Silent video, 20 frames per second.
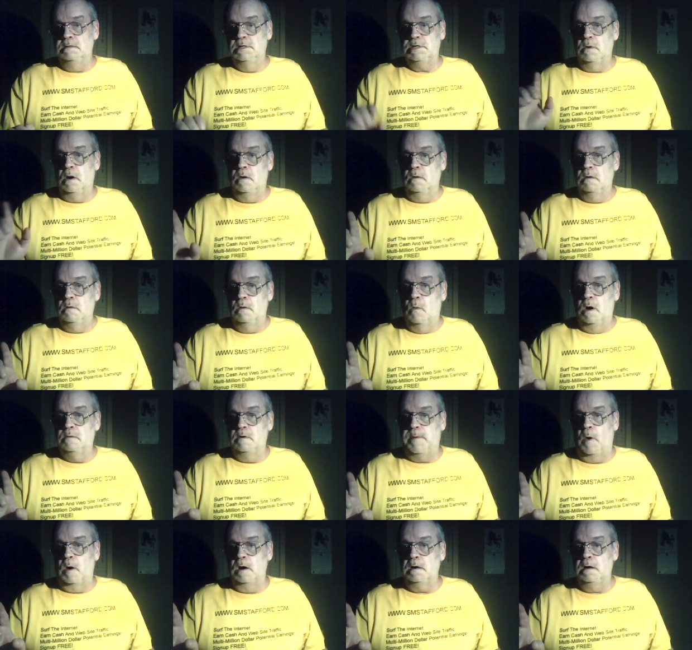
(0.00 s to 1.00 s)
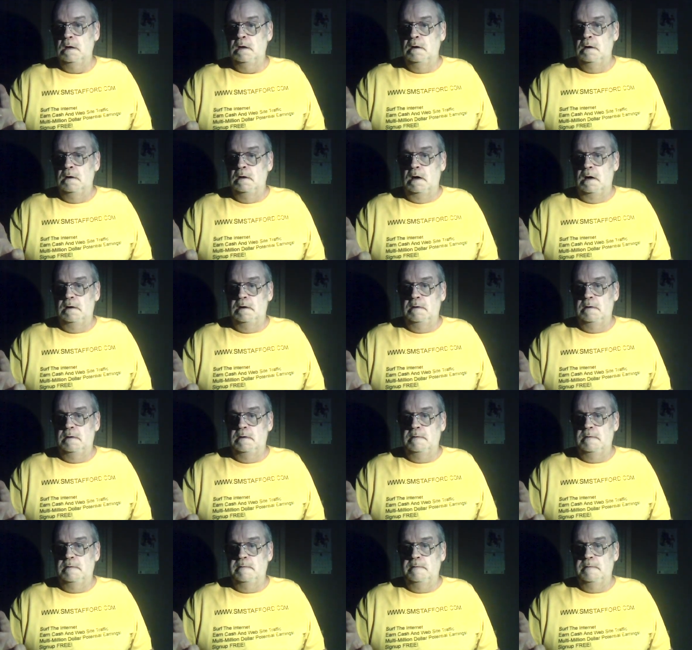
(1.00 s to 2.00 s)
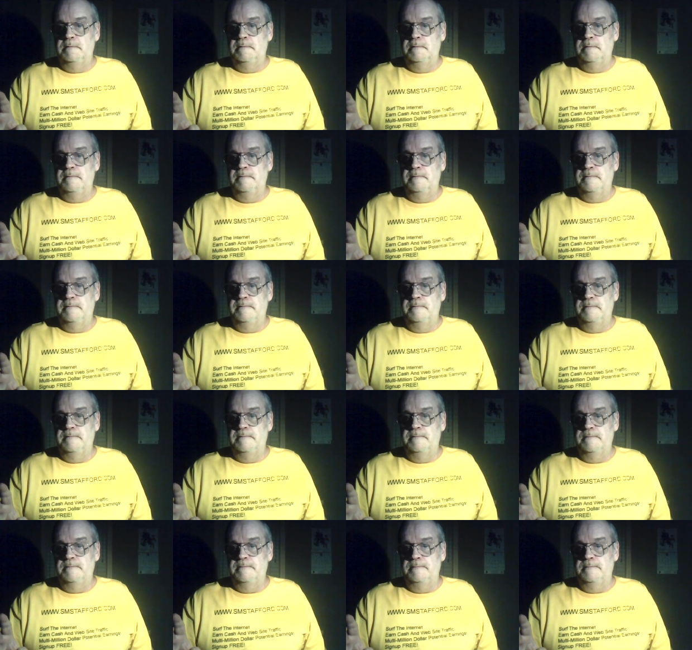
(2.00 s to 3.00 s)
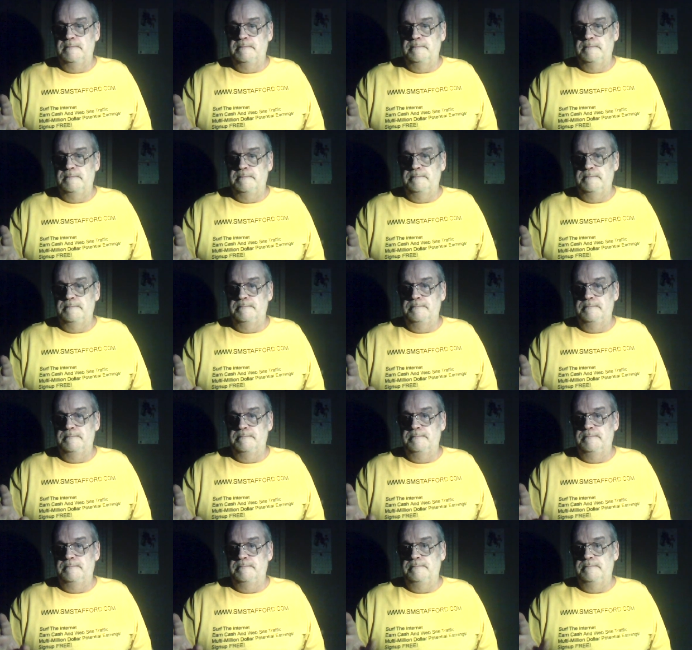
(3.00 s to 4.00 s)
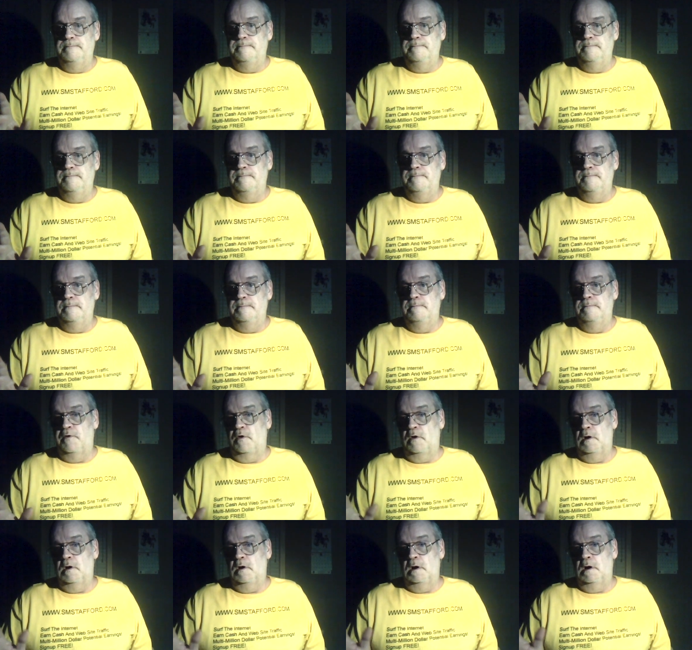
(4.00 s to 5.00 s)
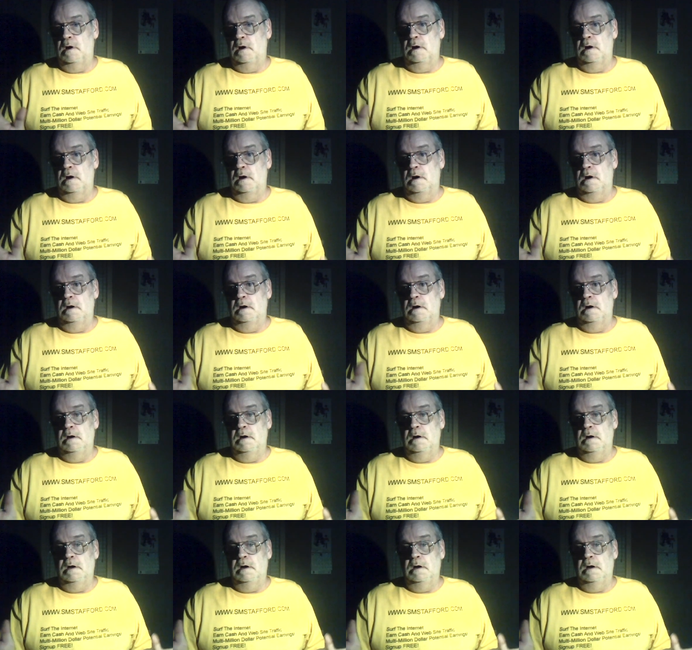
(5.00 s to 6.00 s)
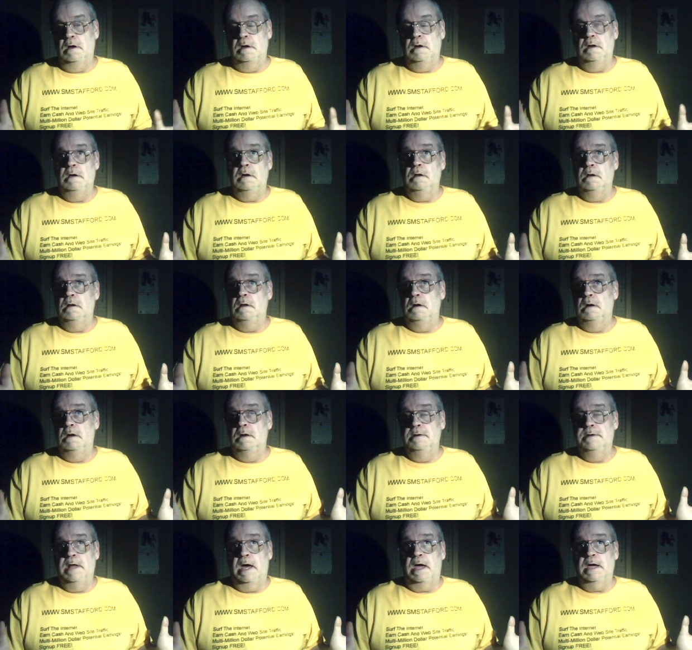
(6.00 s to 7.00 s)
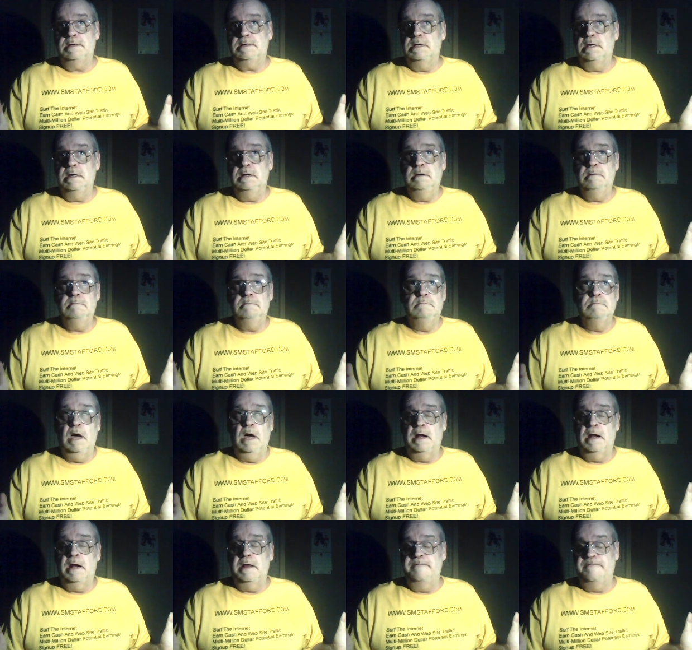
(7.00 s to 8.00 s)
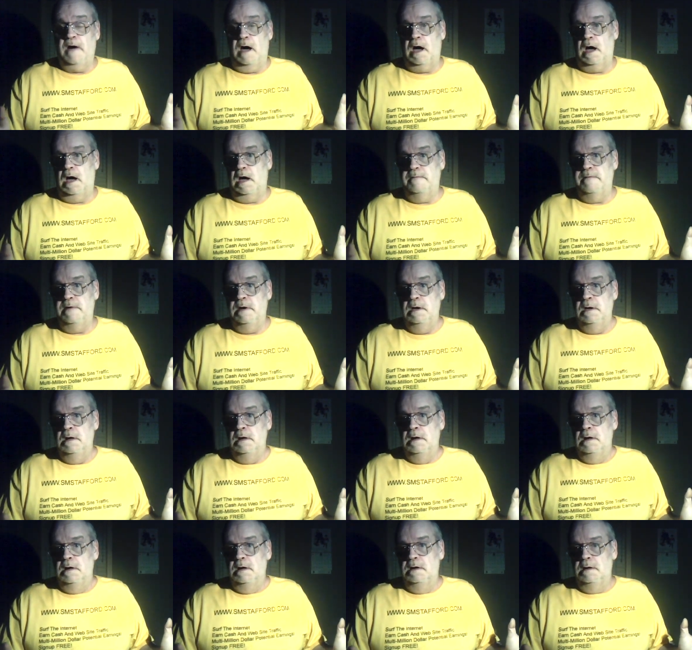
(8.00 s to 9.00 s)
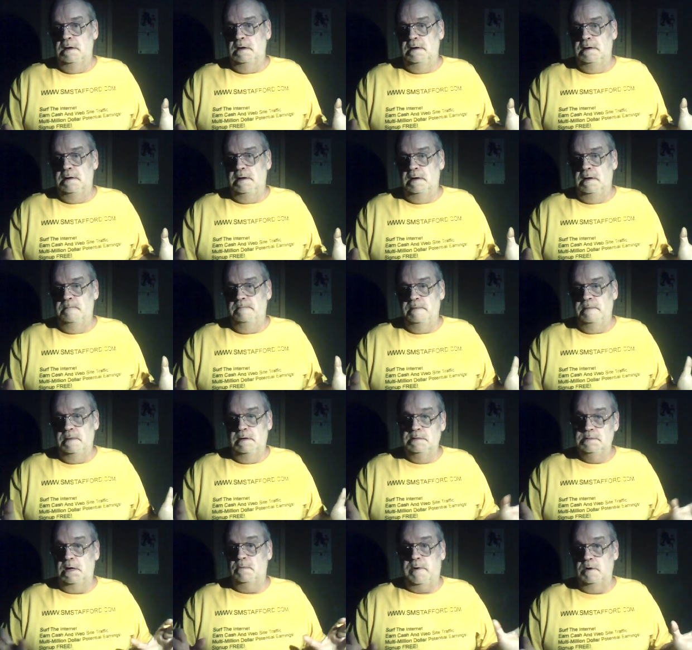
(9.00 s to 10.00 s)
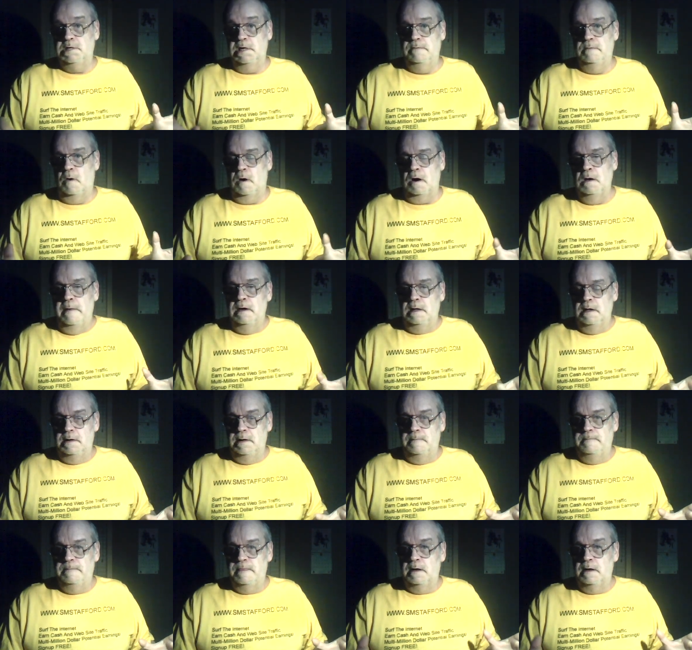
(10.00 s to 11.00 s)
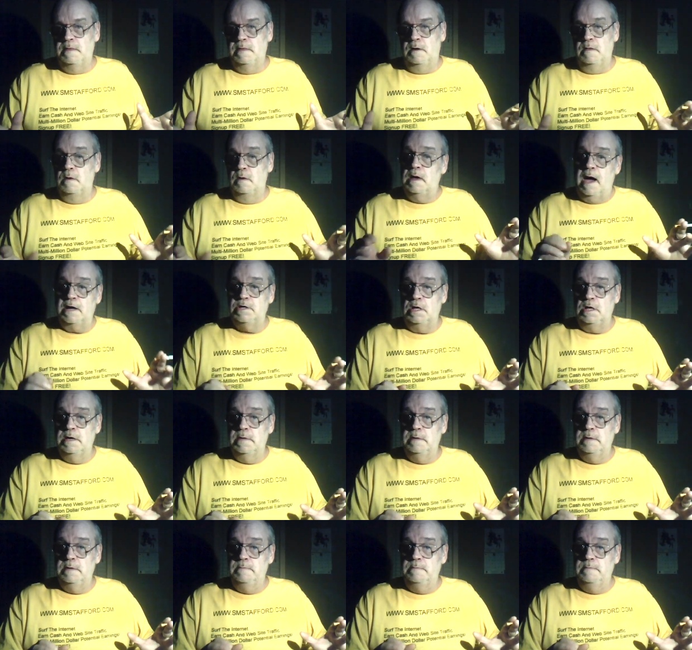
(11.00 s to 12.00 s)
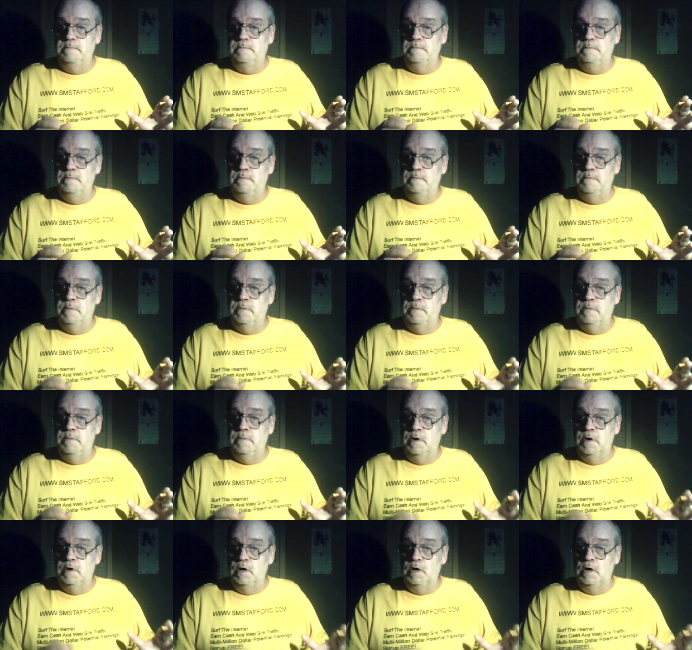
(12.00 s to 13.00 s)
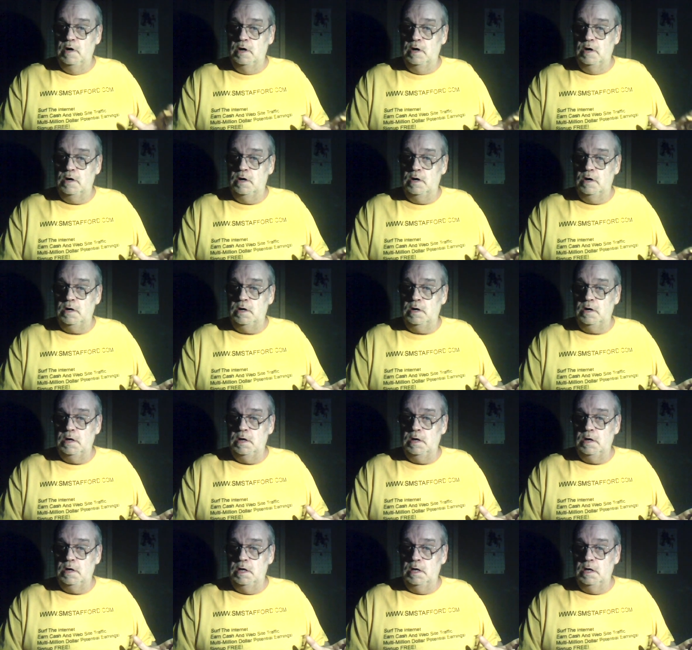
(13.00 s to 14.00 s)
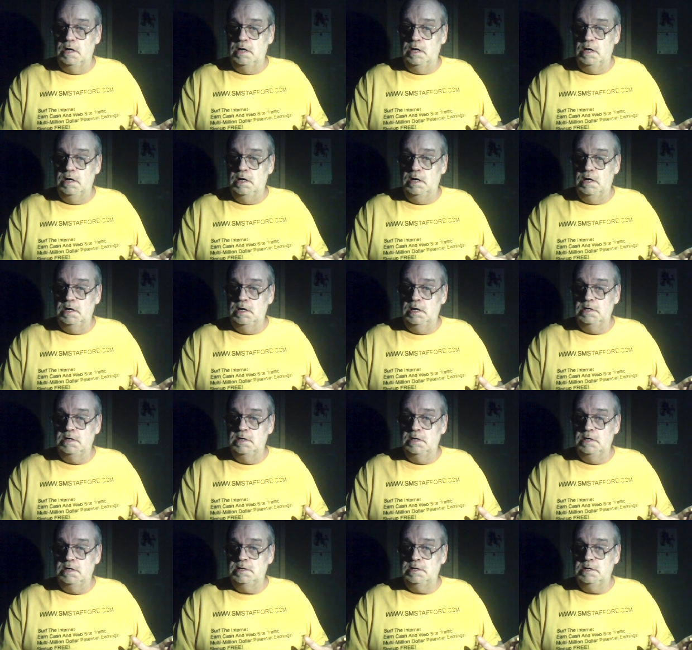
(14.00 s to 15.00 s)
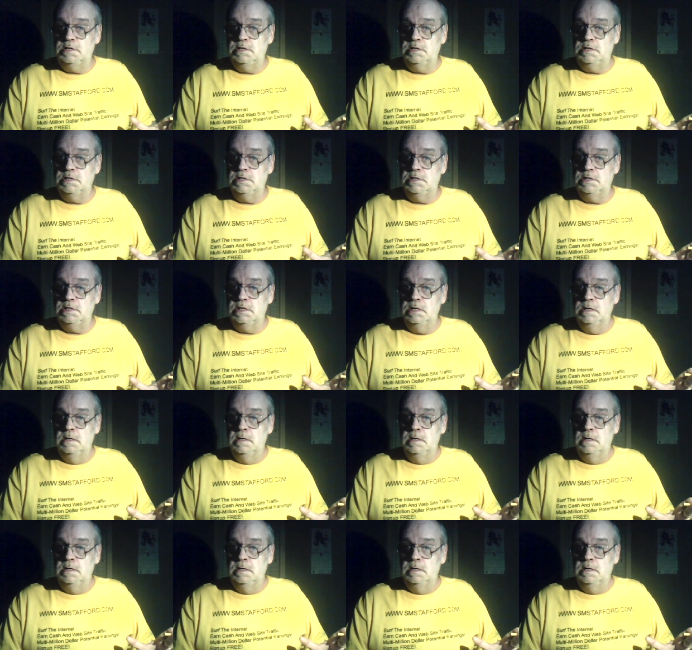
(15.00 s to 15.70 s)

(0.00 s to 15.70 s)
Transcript: uh, I saw this uh, one report uh, for 1995, uh, uh, and and, and, some reports even more, and, and they're they're actually booklets,